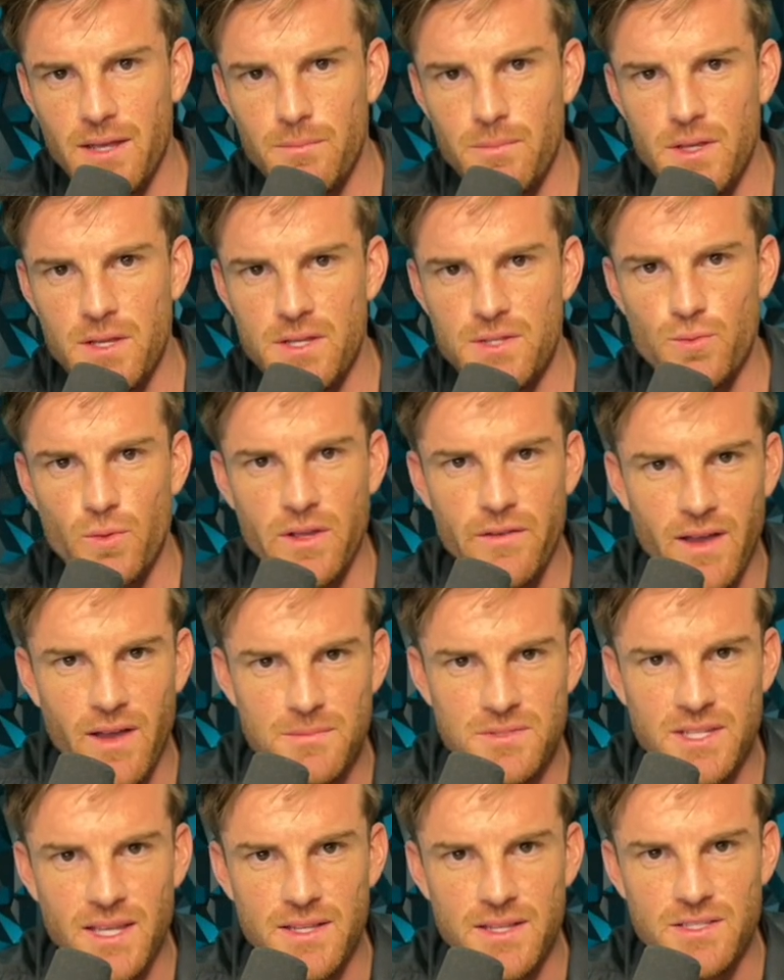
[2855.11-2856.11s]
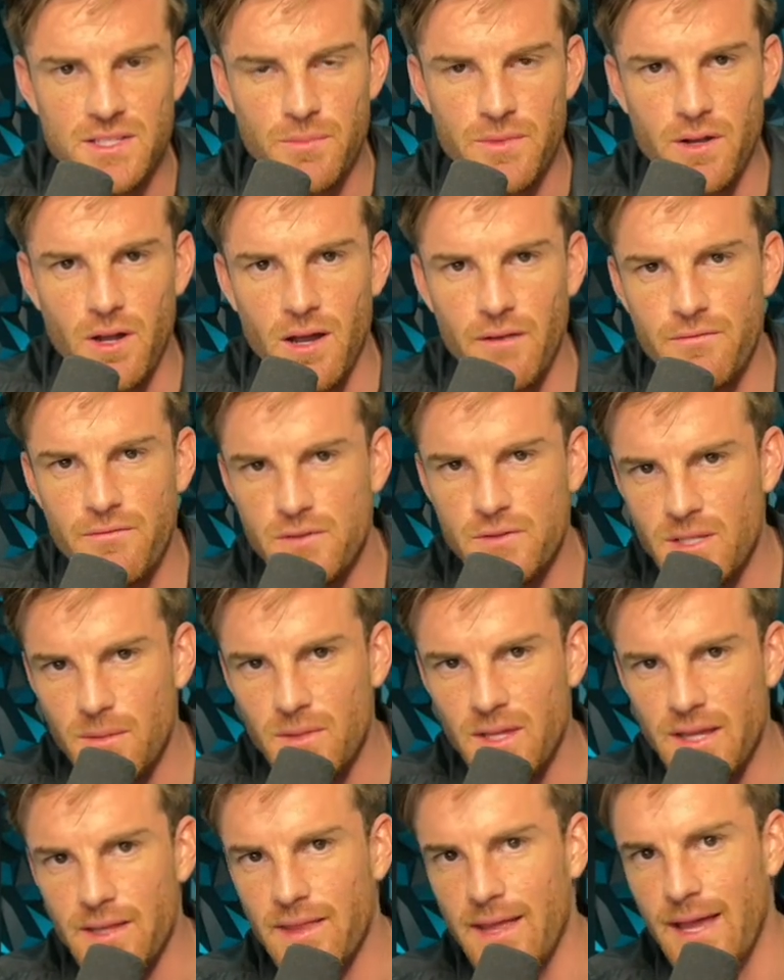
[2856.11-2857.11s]
because if I'm saying something off or something
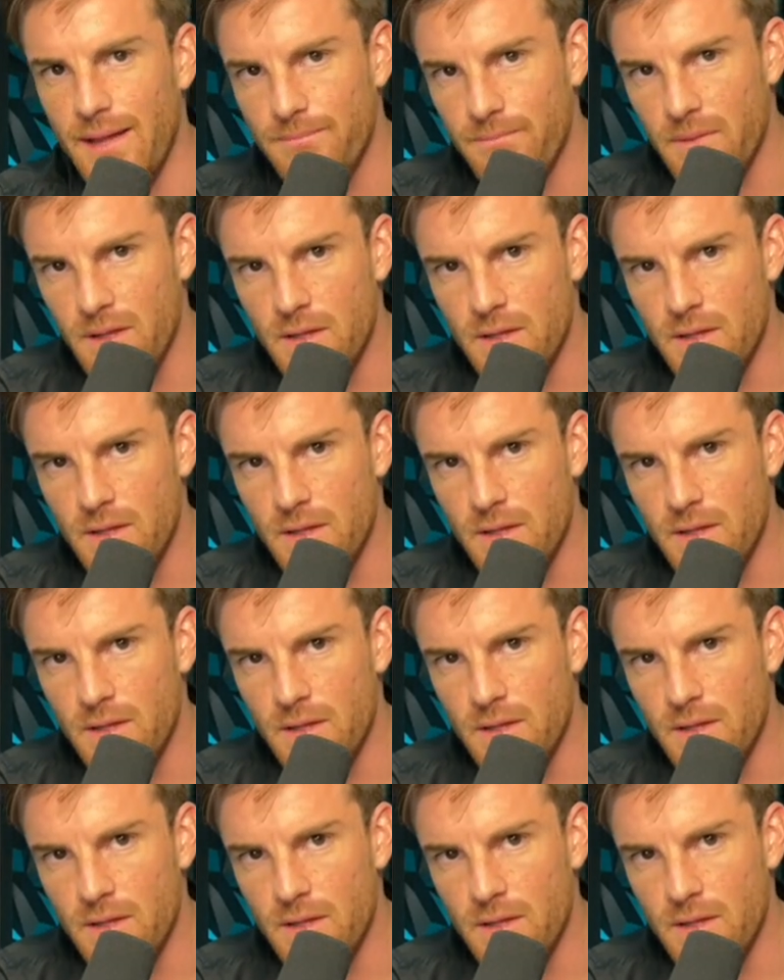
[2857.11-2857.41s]
like that,